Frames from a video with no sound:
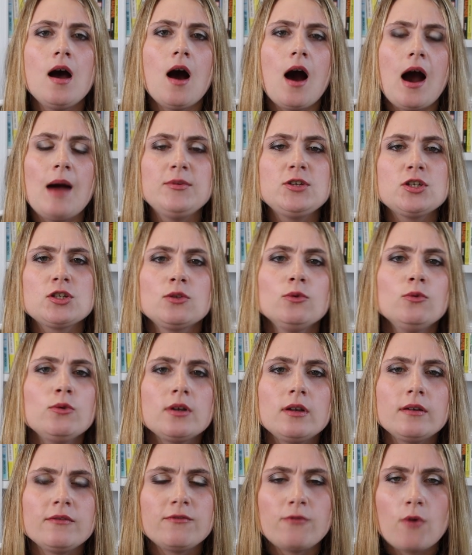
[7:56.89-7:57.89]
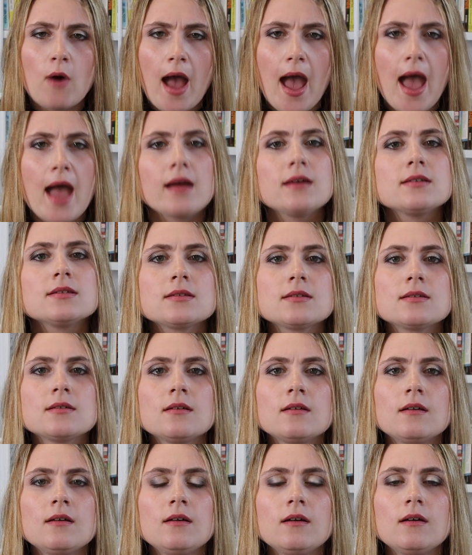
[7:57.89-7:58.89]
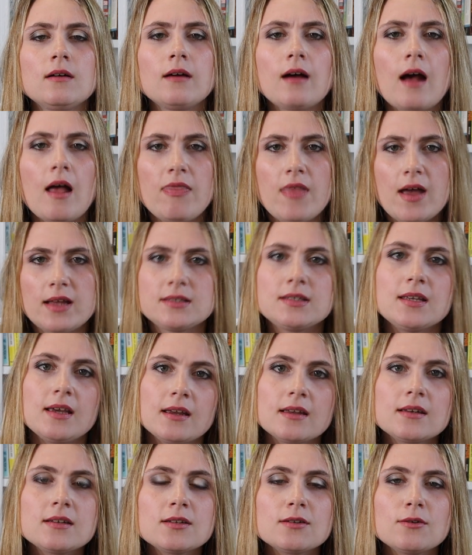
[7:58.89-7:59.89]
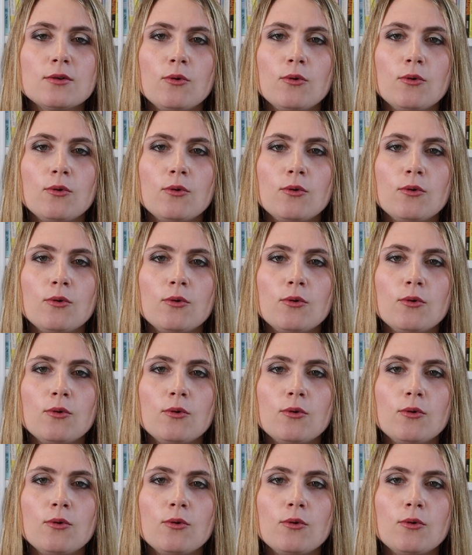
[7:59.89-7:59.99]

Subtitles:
I'm just looking for X, and that's it.